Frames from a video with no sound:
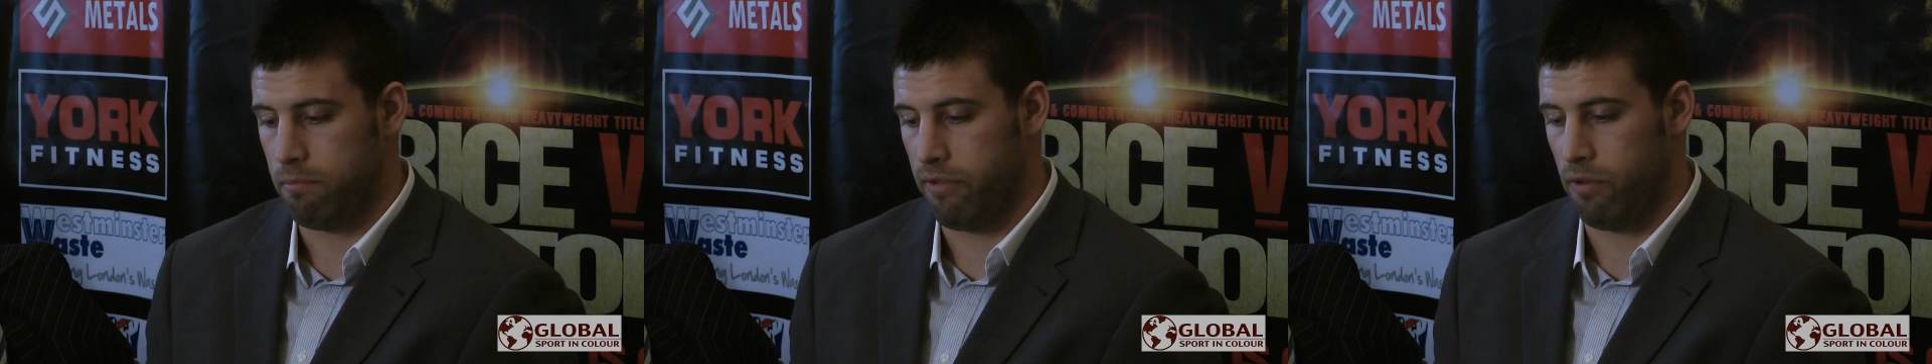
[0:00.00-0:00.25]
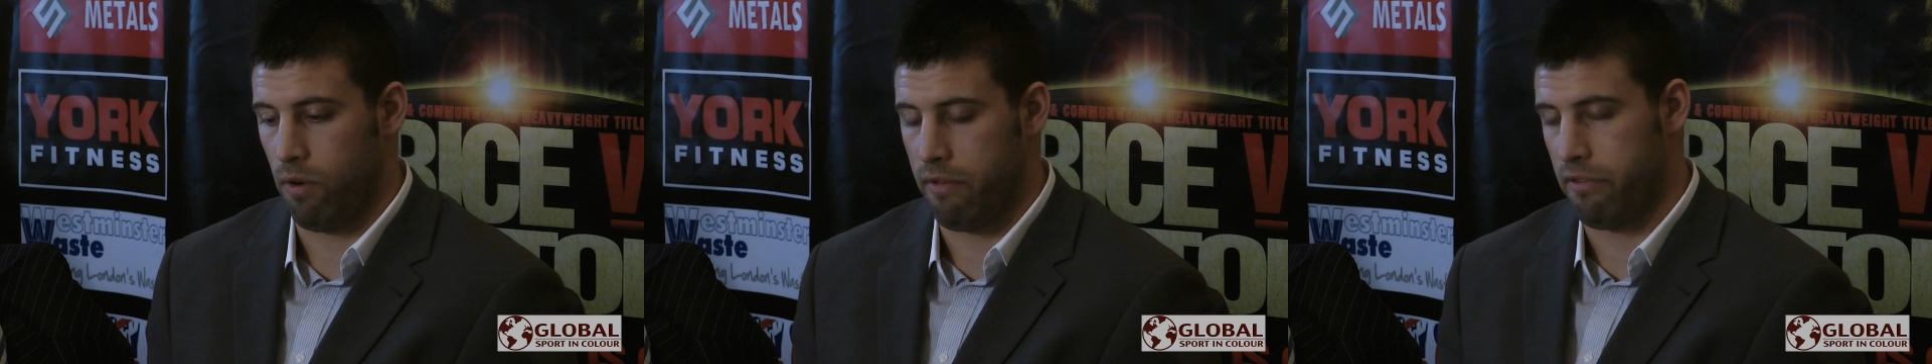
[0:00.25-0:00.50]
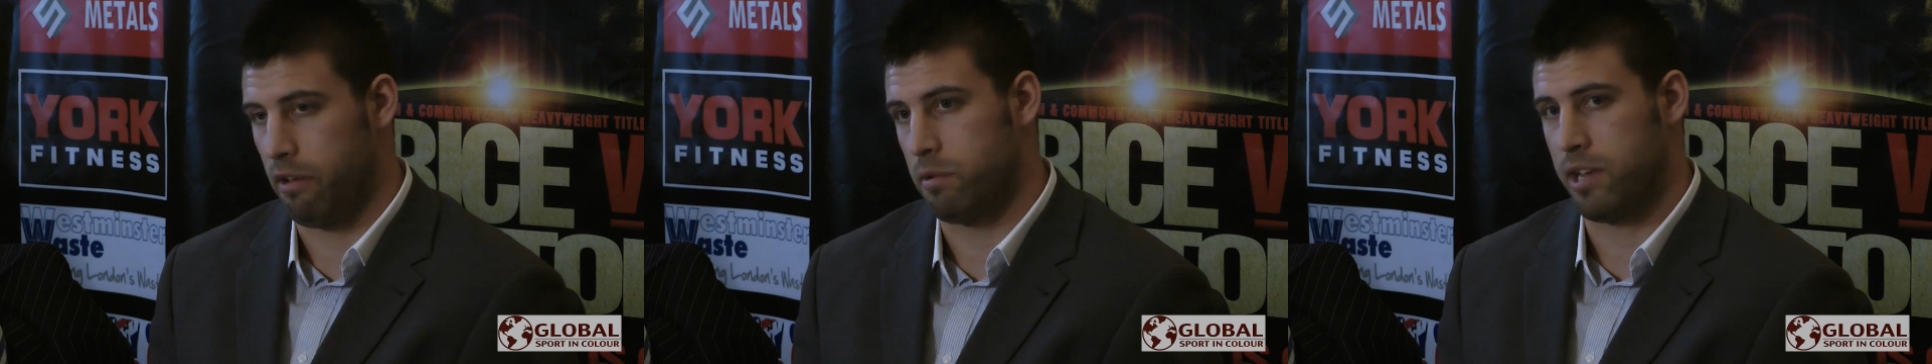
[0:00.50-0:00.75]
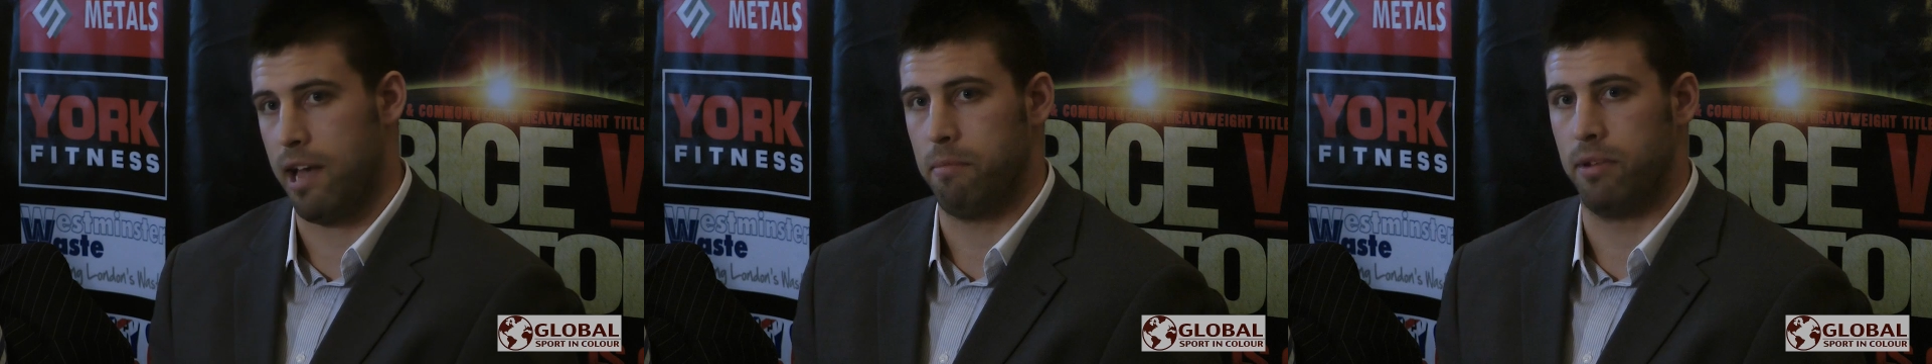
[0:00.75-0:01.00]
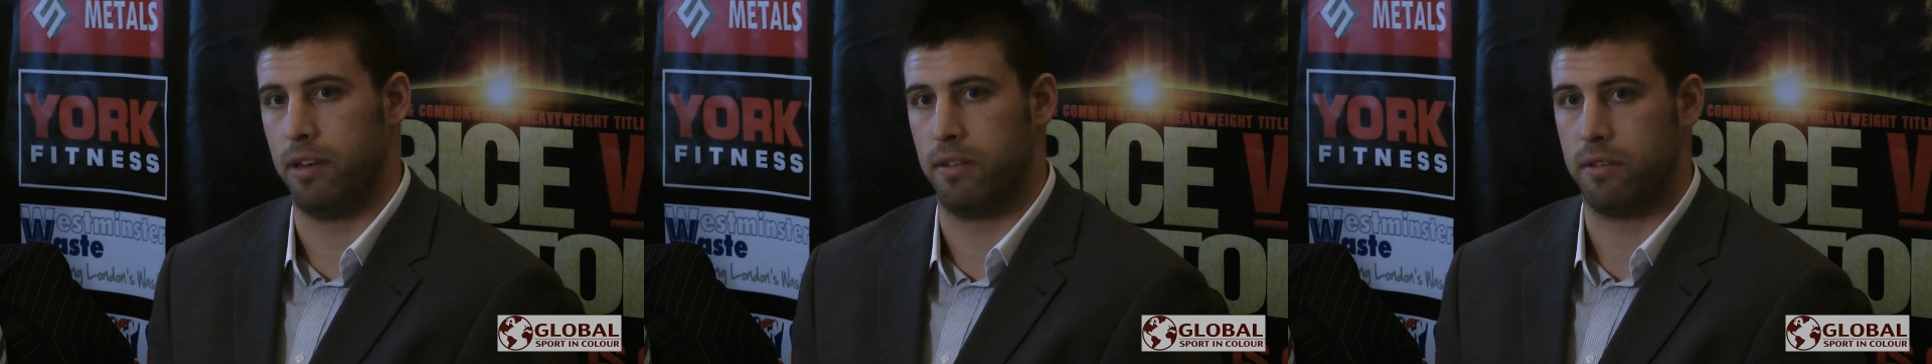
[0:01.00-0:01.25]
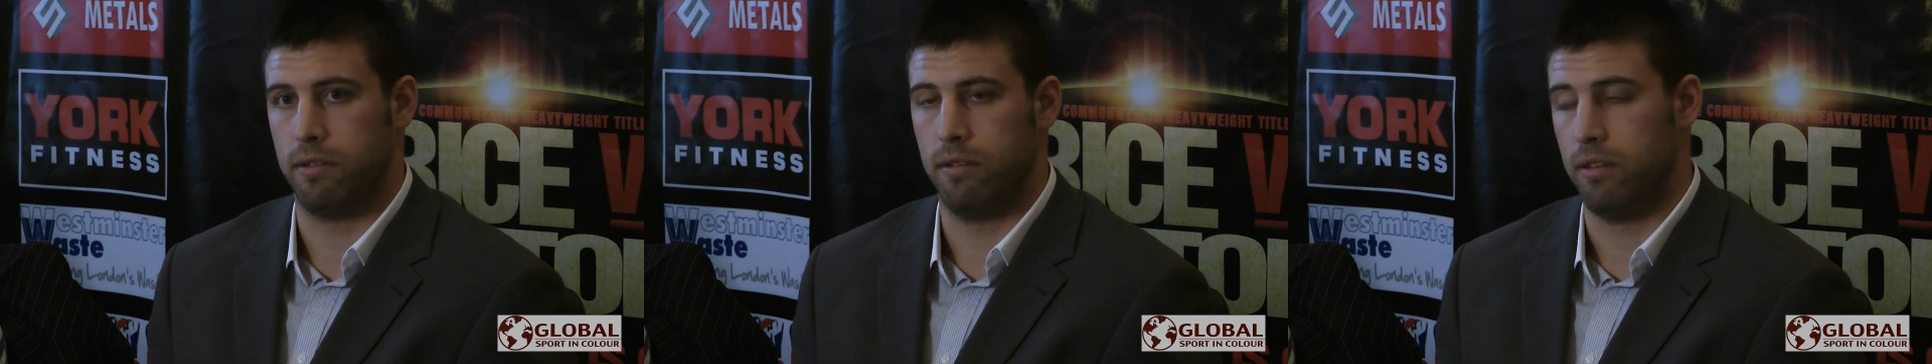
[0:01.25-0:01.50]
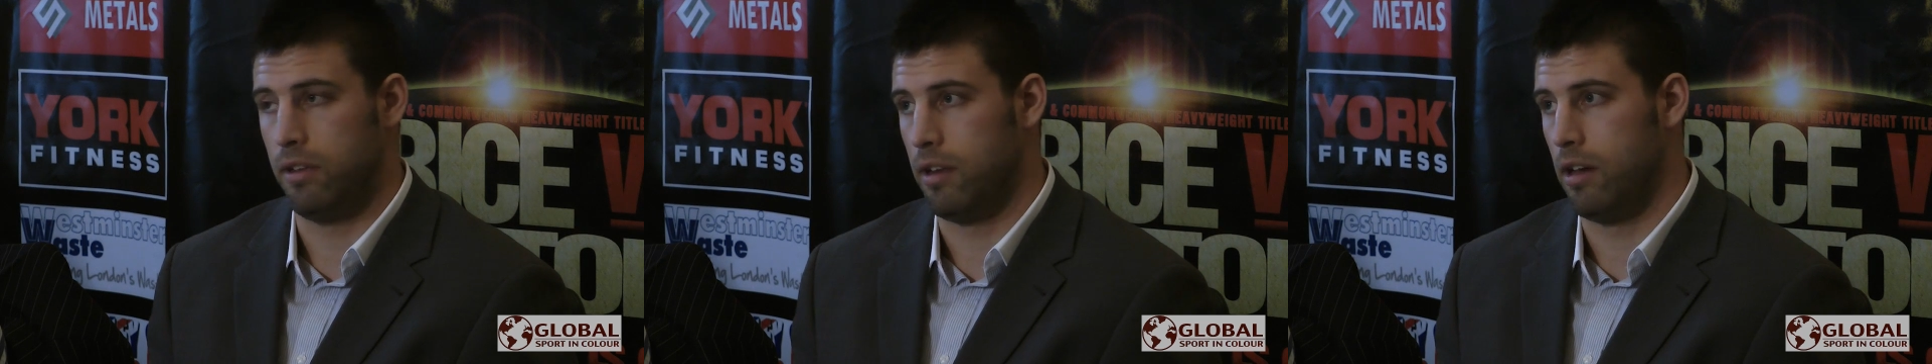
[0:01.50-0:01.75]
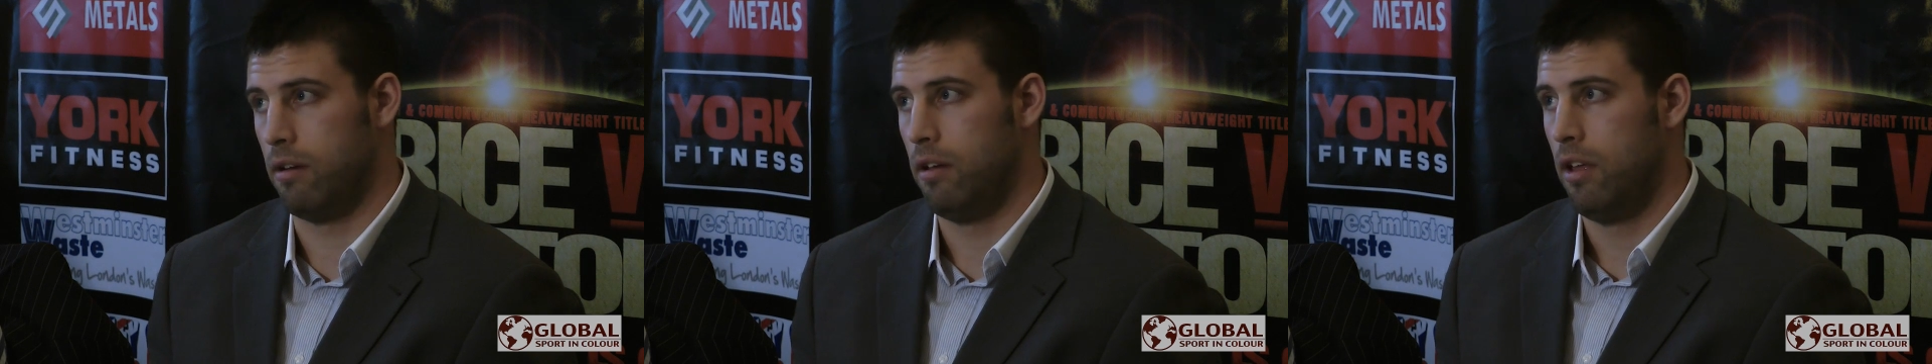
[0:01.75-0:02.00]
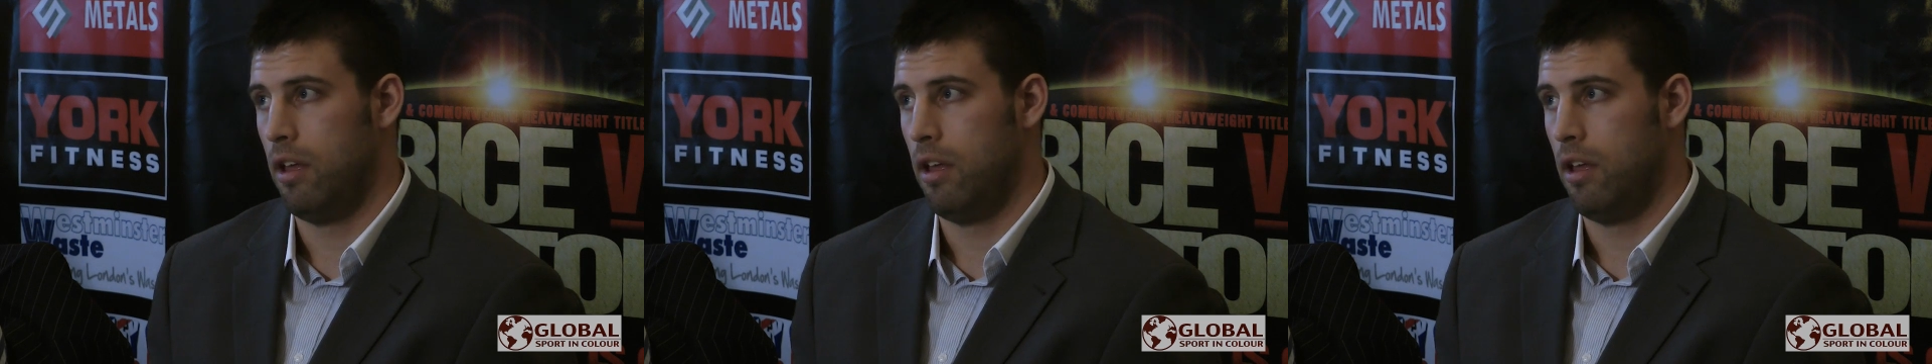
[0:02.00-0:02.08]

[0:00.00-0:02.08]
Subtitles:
before everything was happening, you know,